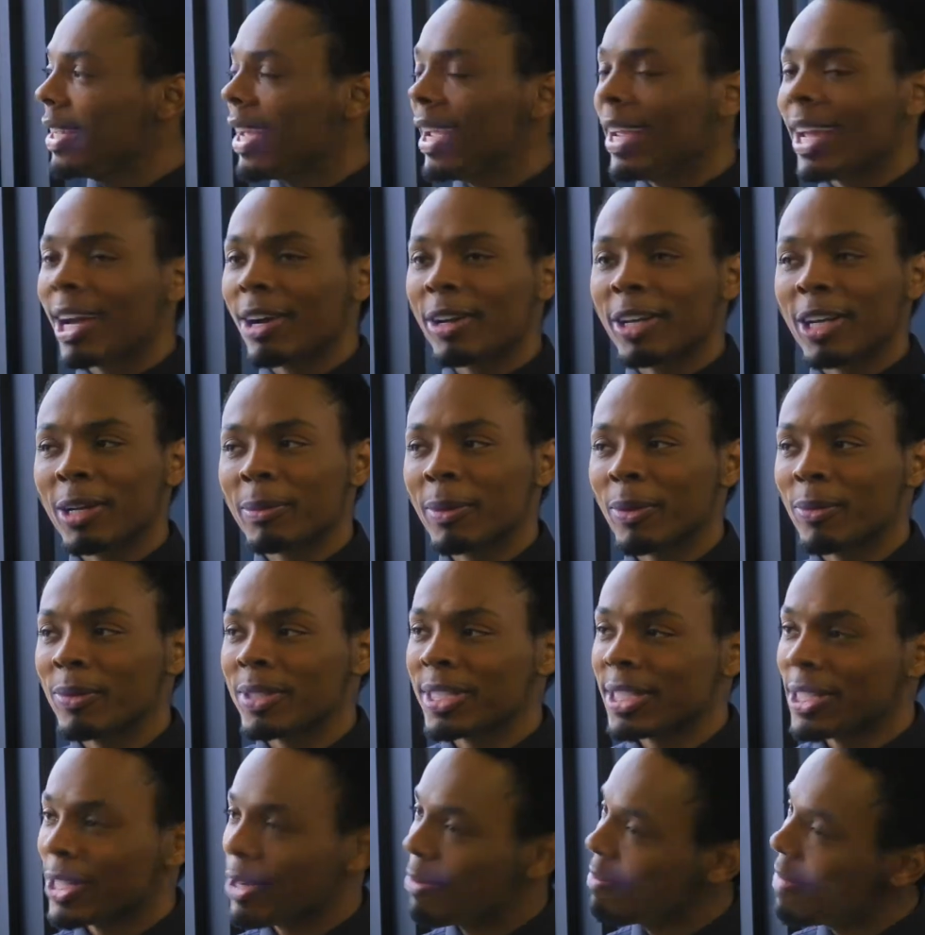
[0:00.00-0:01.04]
day out here, but we're
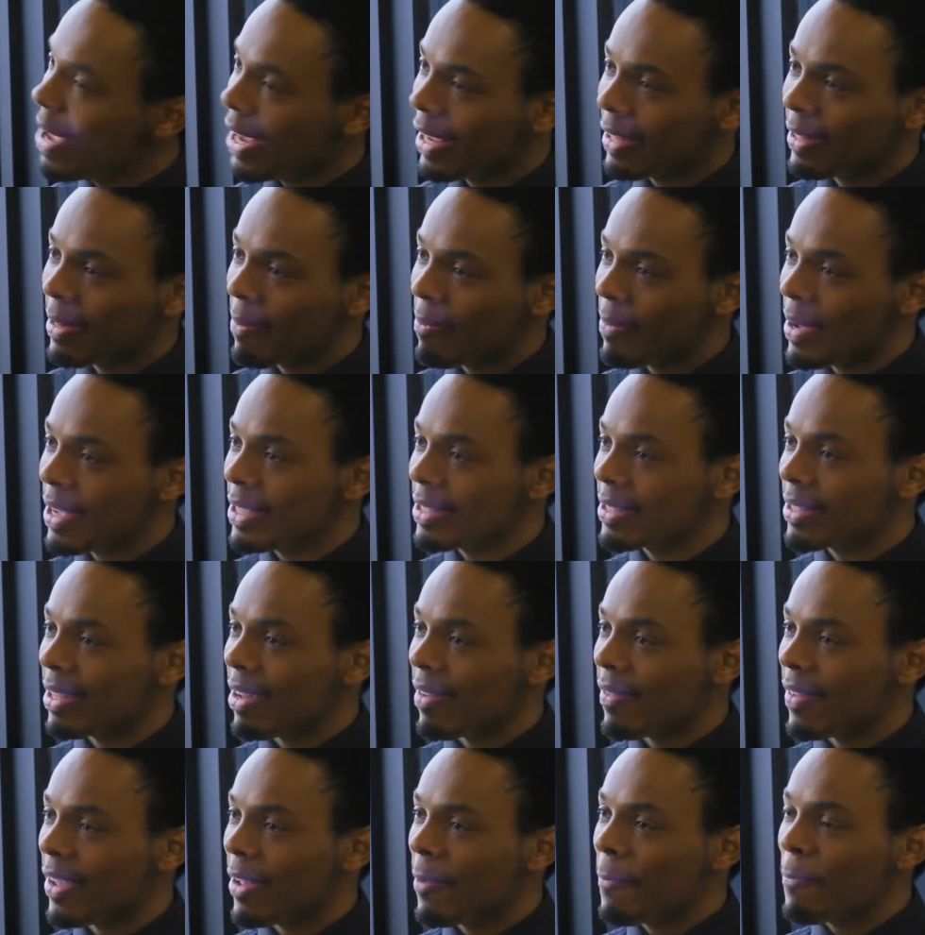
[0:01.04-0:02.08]
still making the best
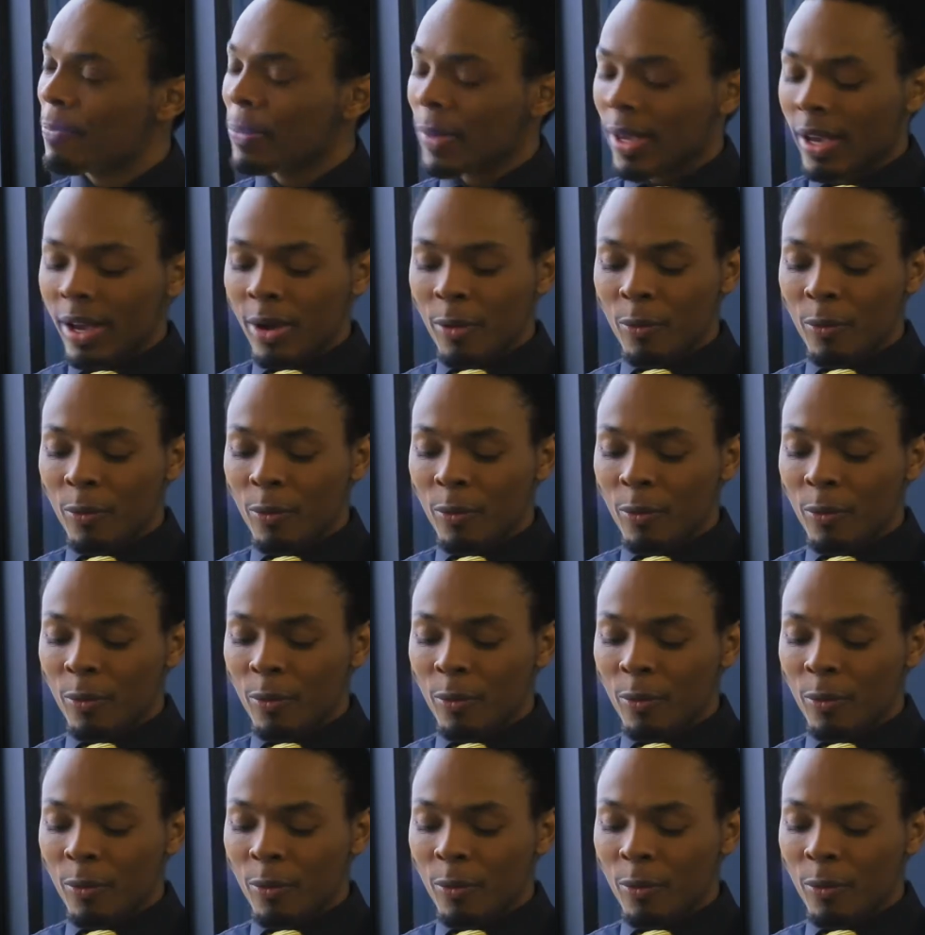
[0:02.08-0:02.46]
of it. Oh, yeah.